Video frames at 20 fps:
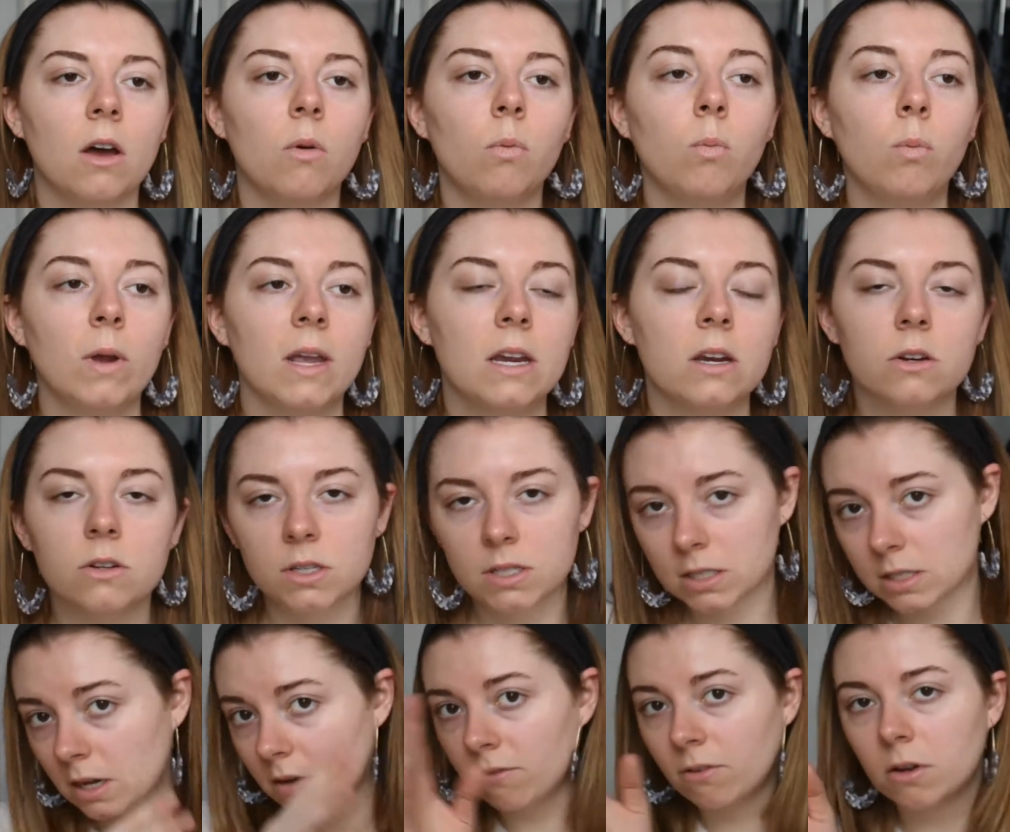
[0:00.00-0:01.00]
a weird
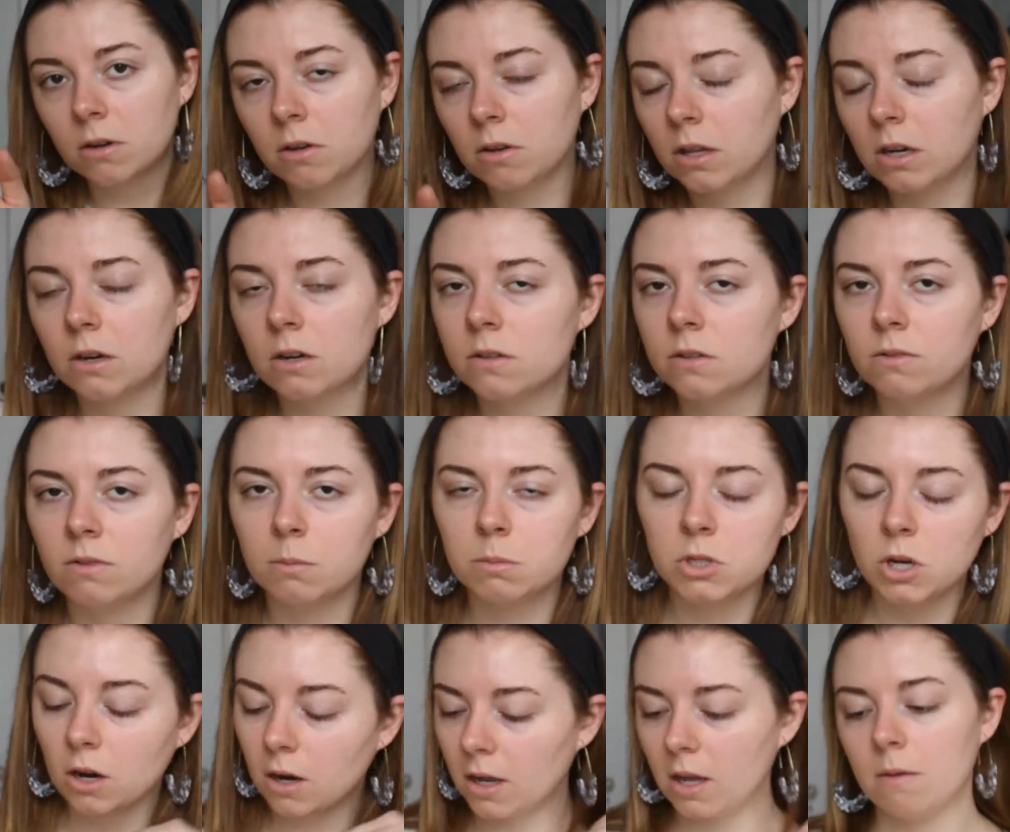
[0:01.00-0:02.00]
stuff on clearance from
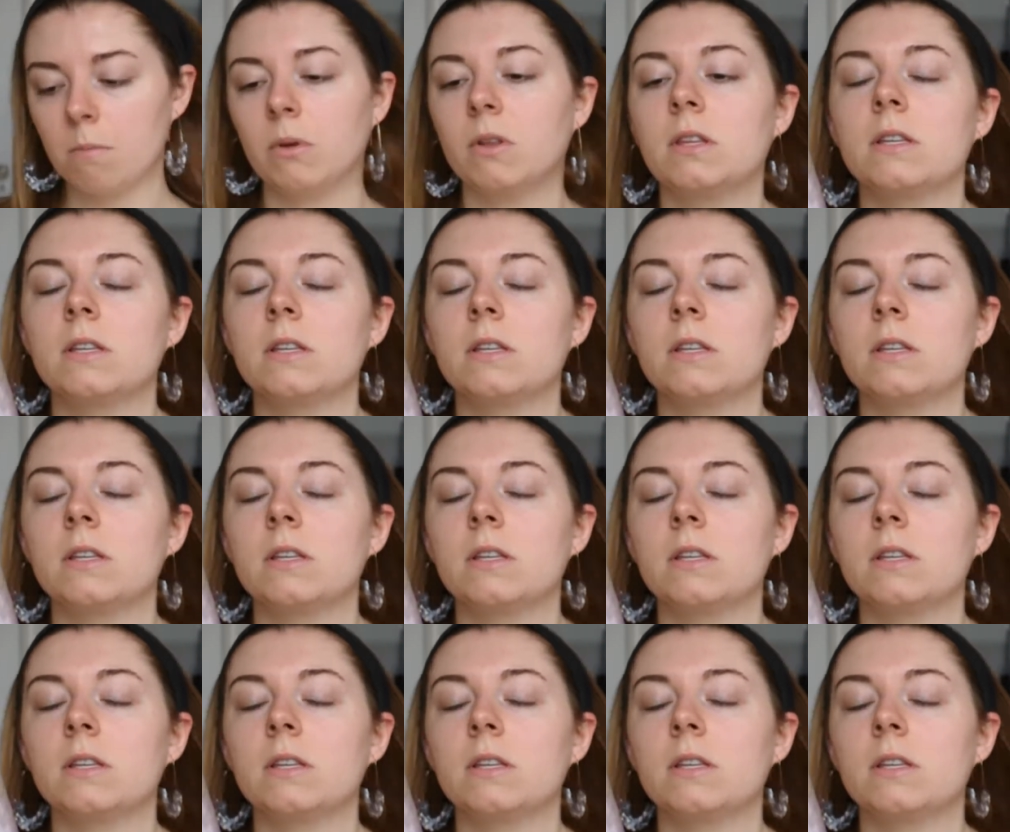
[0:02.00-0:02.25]
Target, but